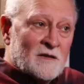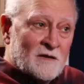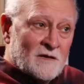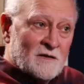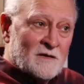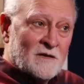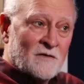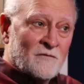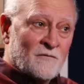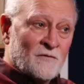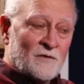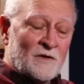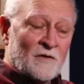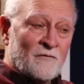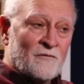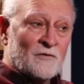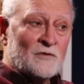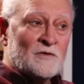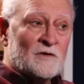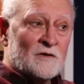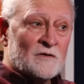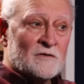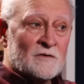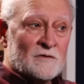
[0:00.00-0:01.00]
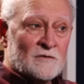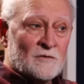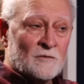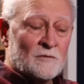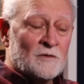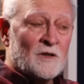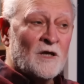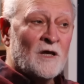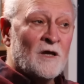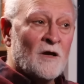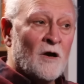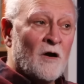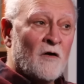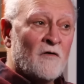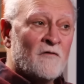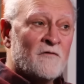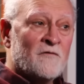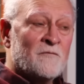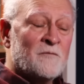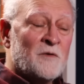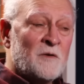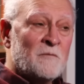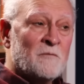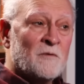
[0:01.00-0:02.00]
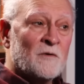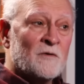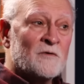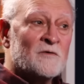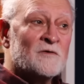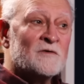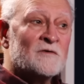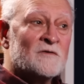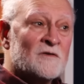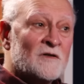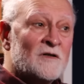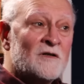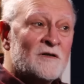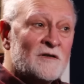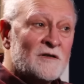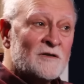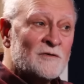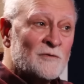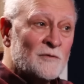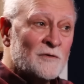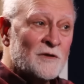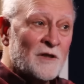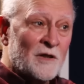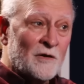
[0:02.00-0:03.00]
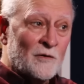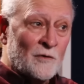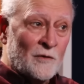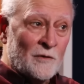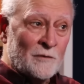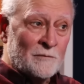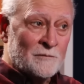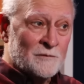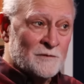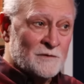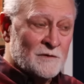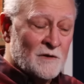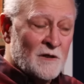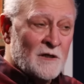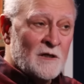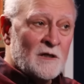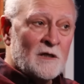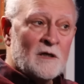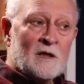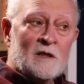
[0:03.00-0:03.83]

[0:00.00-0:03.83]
the footage today of people returning to their homes,